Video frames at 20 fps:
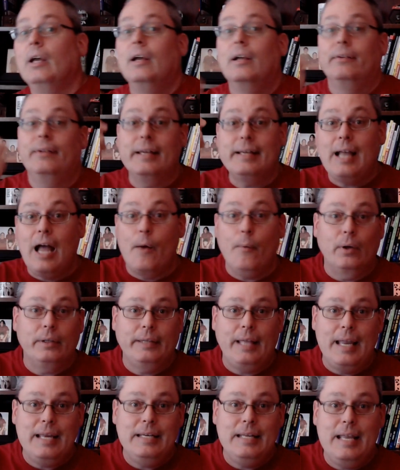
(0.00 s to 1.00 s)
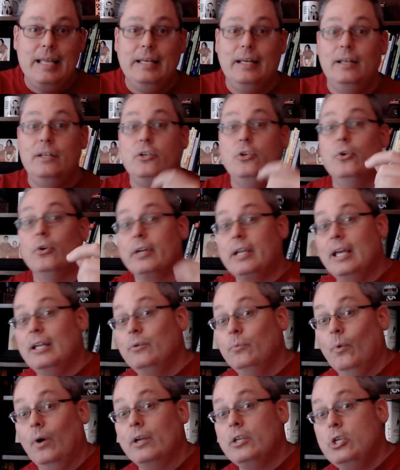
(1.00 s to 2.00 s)
They got what they needed. You're getting
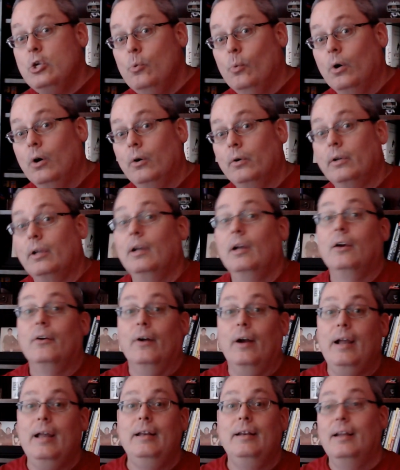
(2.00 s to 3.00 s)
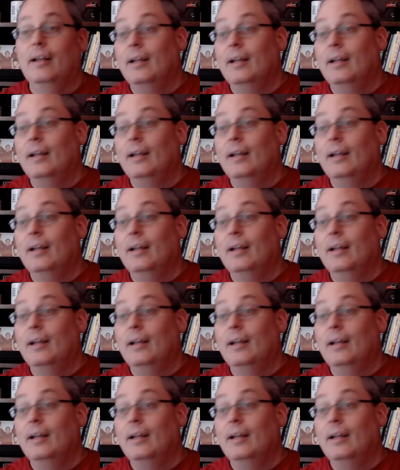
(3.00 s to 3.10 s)
what you want, right?